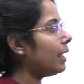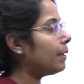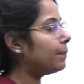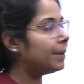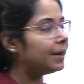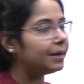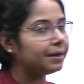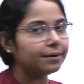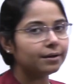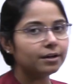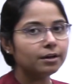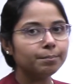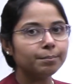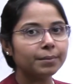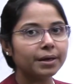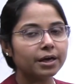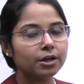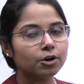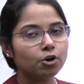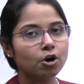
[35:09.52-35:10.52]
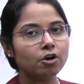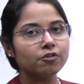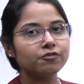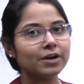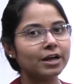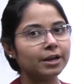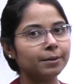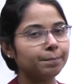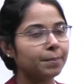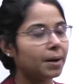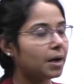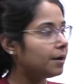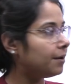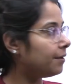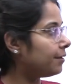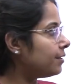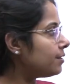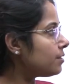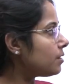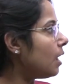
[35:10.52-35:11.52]
Abenden, Meyerhoff and
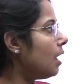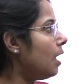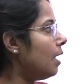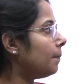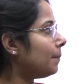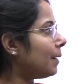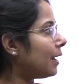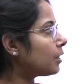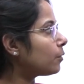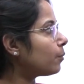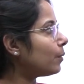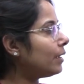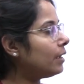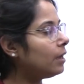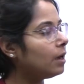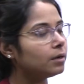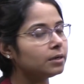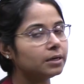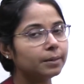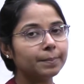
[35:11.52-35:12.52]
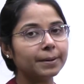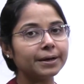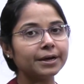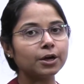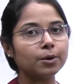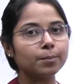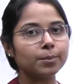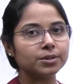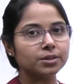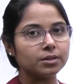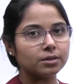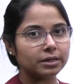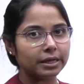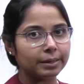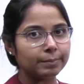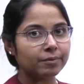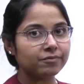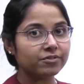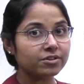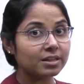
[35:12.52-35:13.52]
Parnas pathway, depending upon the
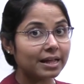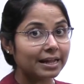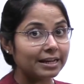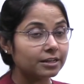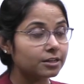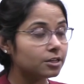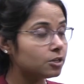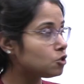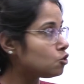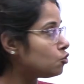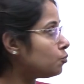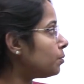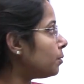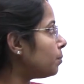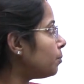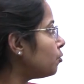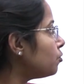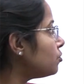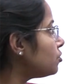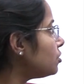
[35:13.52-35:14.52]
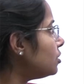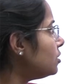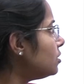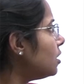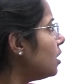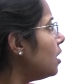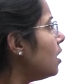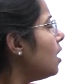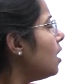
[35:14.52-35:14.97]
name of the scientist who proposed it.